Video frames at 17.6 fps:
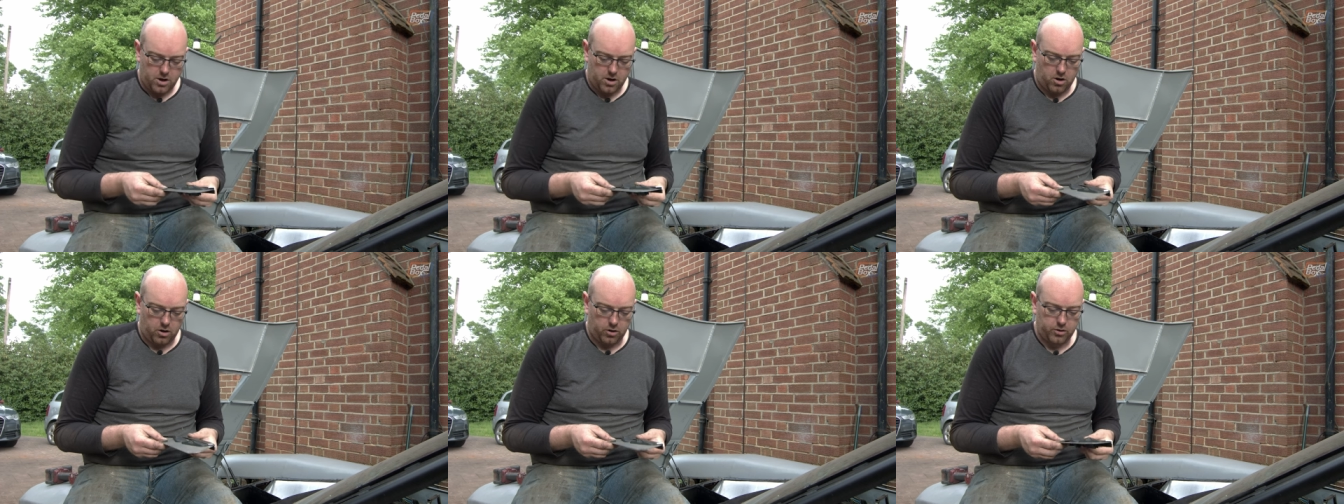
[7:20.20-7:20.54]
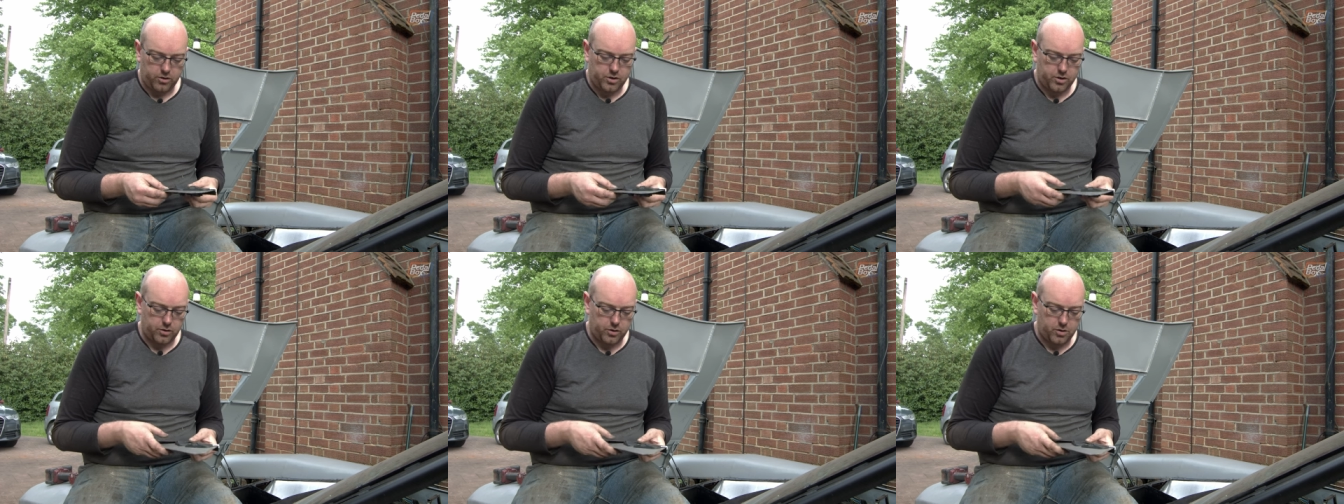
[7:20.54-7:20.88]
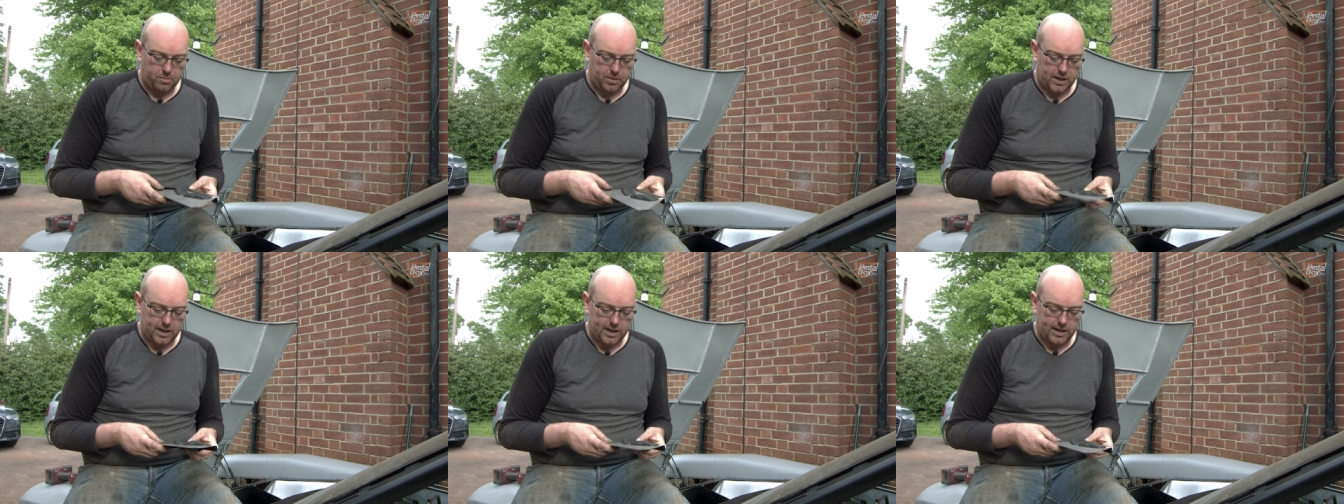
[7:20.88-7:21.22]
onto the
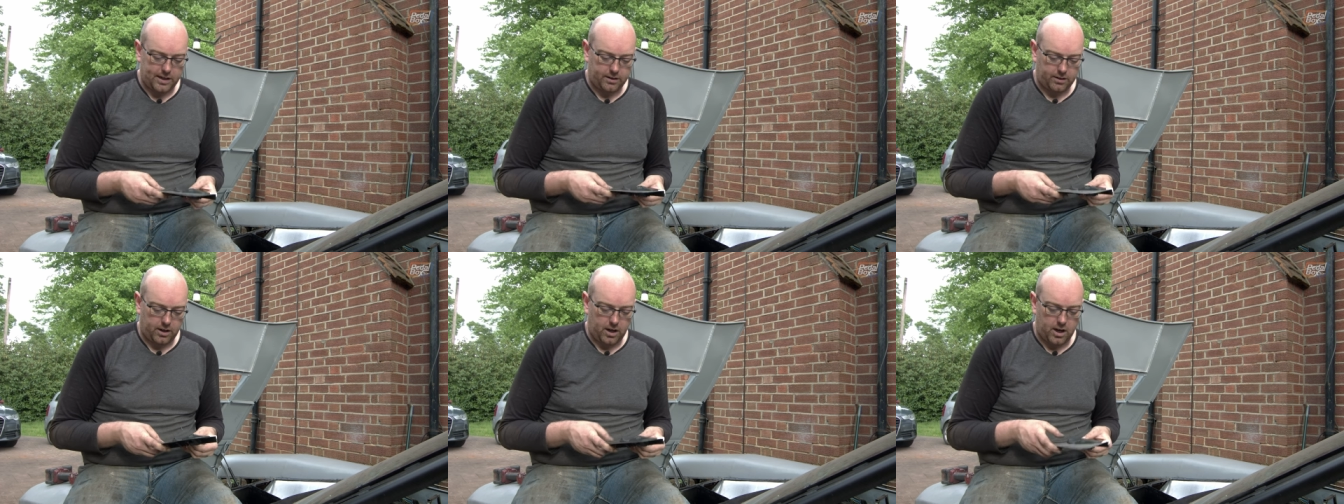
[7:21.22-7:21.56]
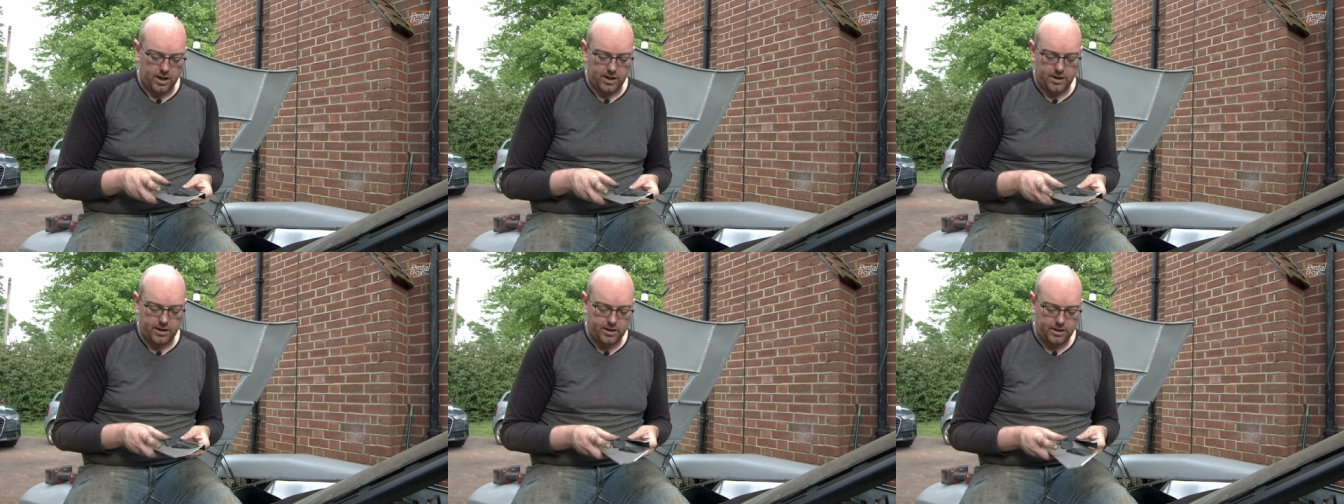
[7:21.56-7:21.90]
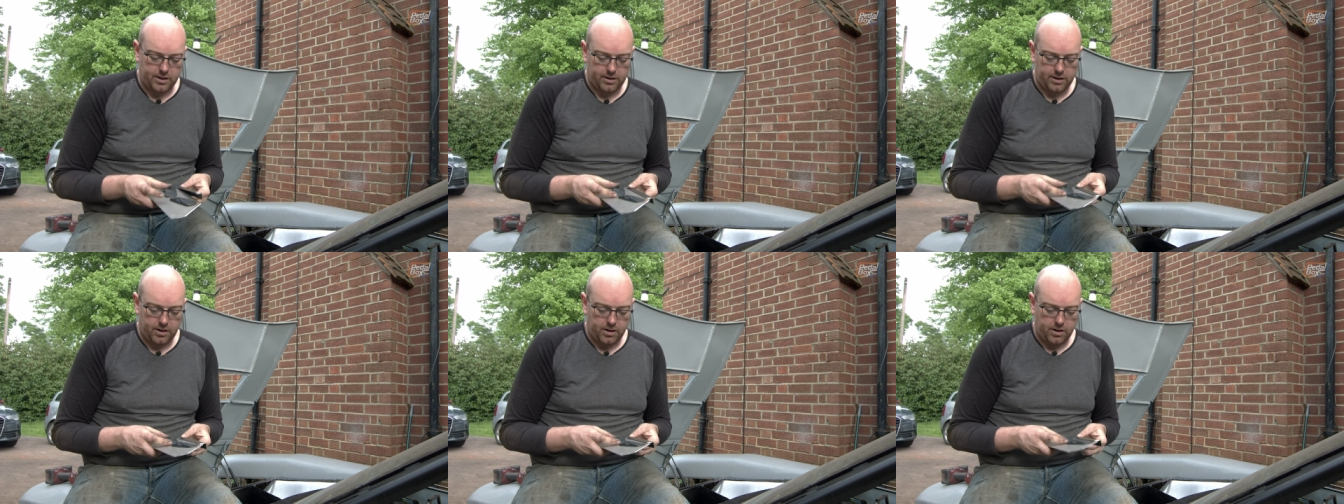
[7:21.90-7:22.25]
plate like